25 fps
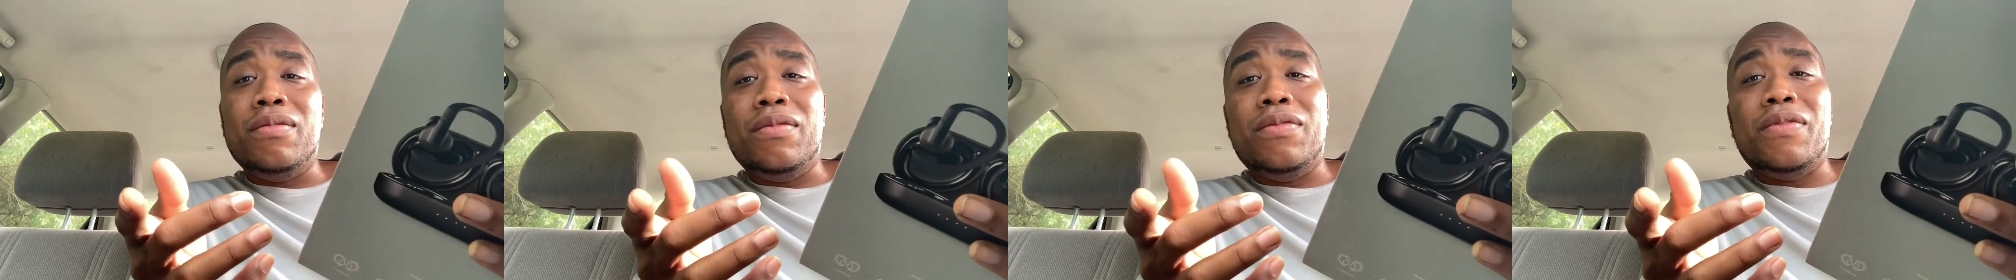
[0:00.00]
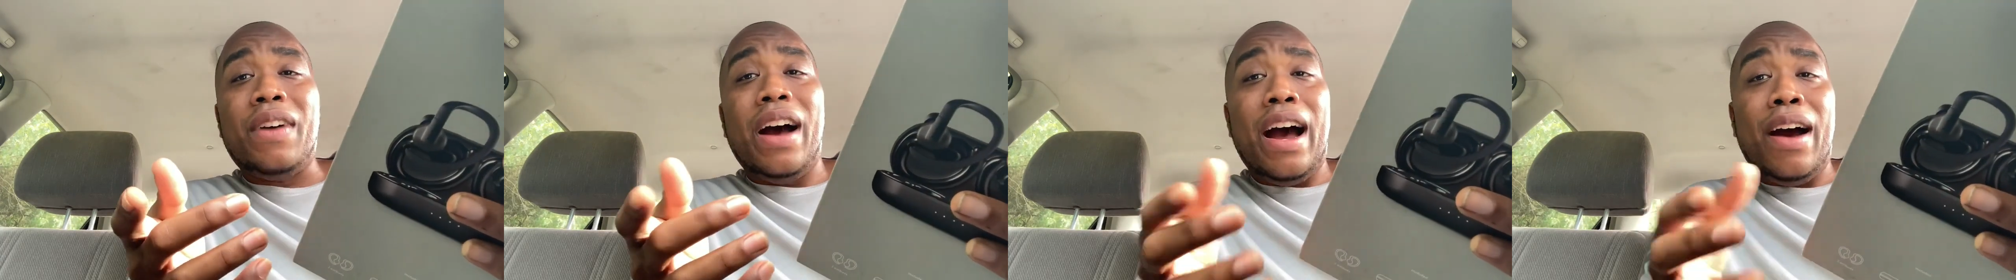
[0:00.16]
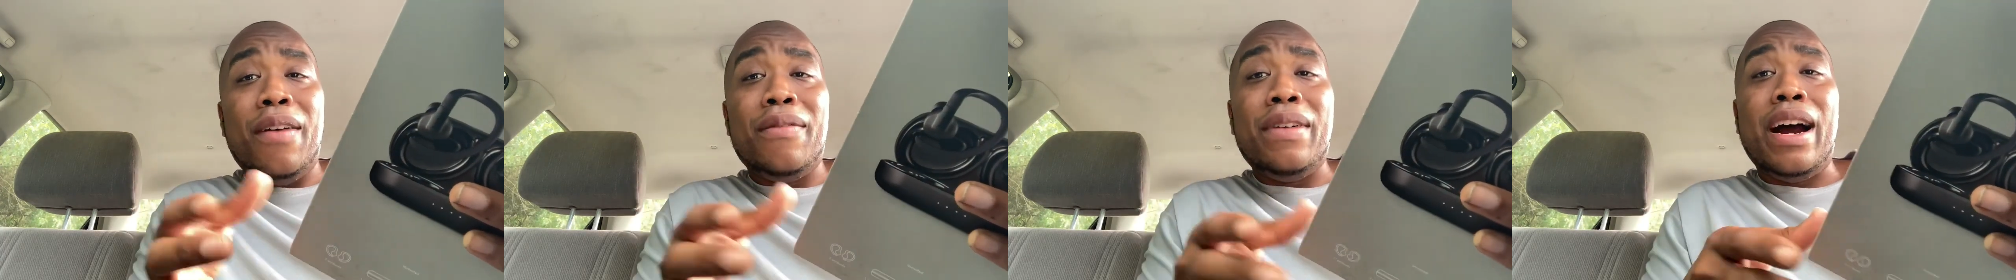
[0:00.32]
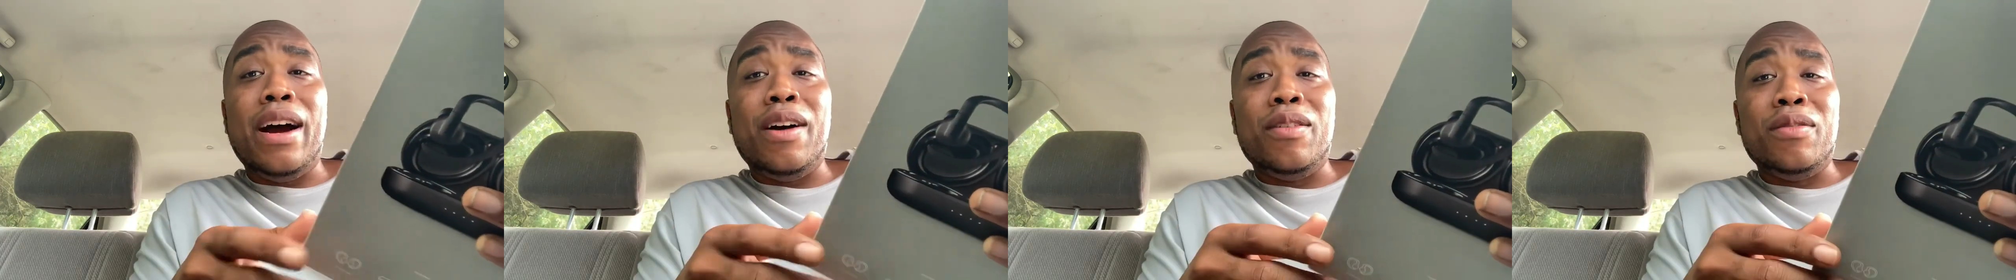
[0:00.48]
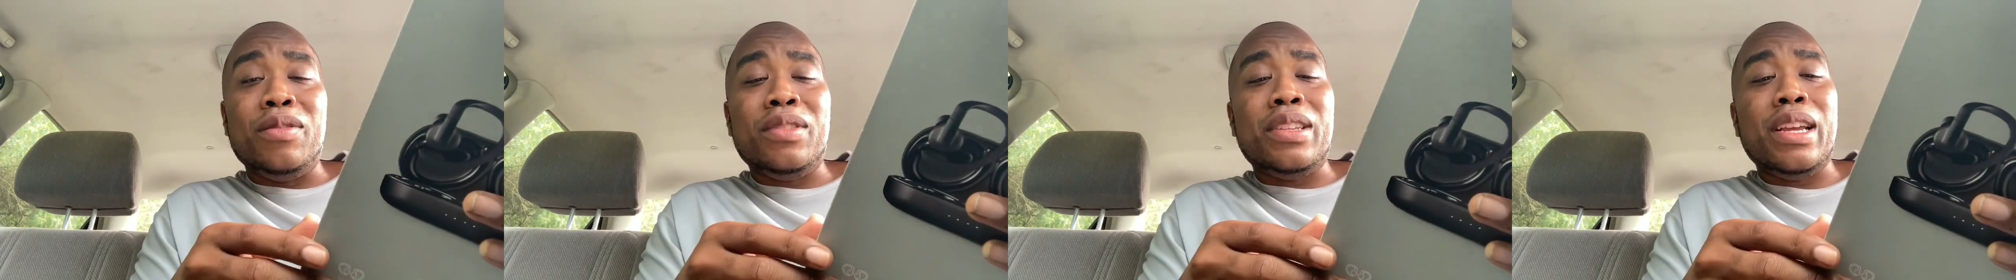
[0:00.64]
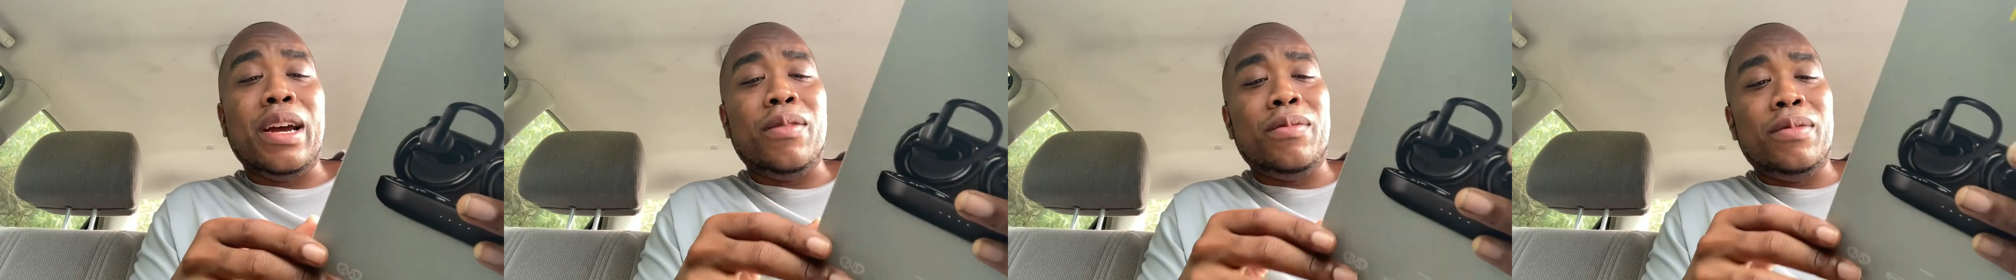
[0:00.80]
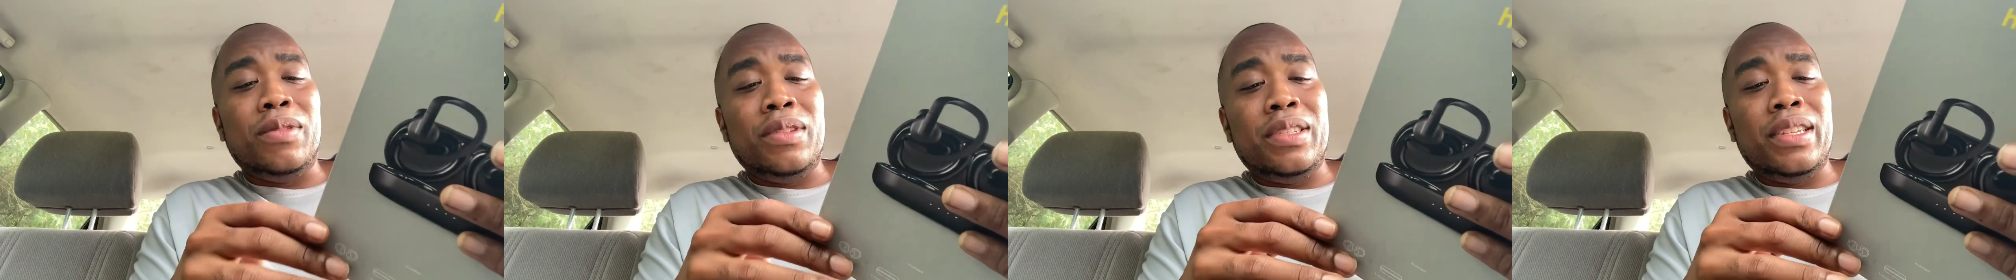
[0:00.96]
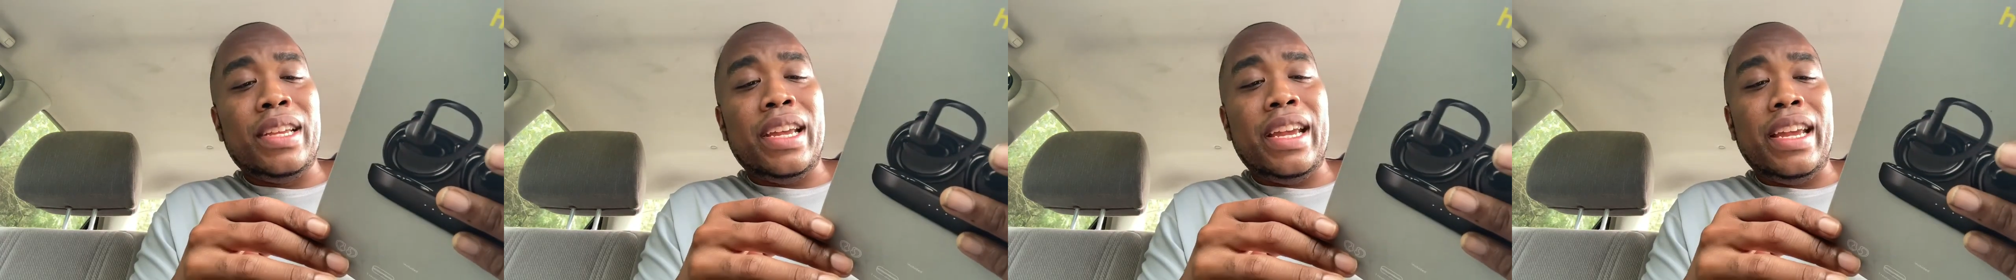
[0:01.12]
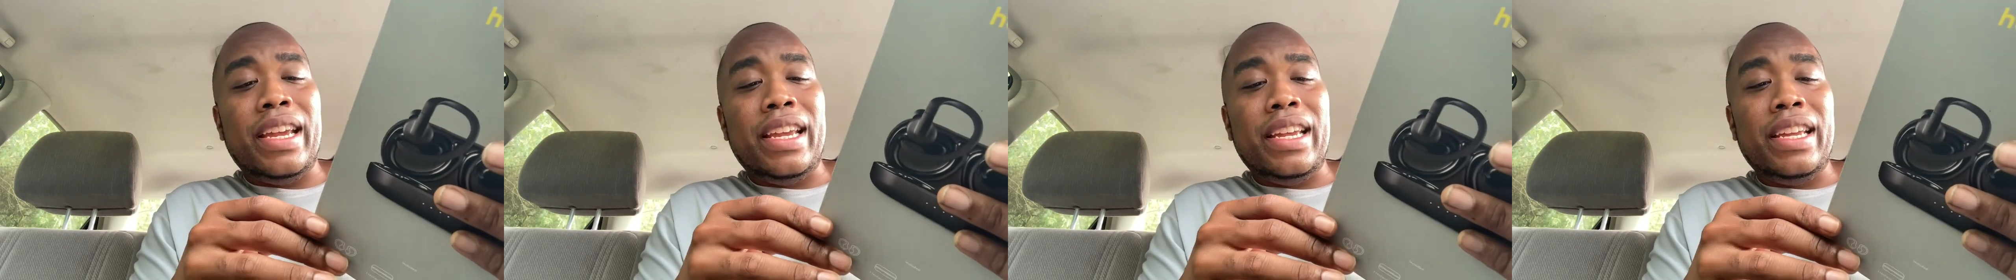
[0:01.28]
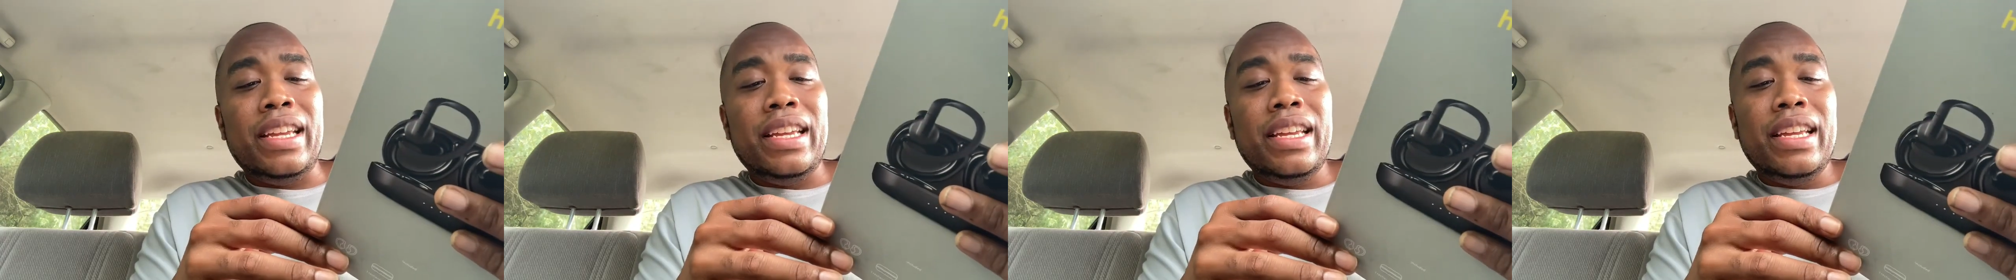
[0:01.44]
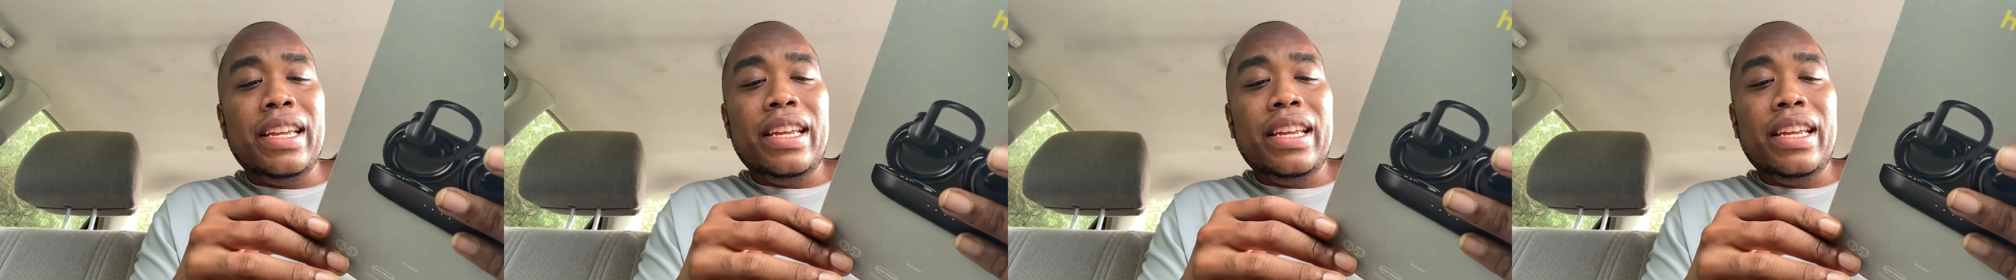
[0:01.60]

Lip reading: 5 hours, I would say.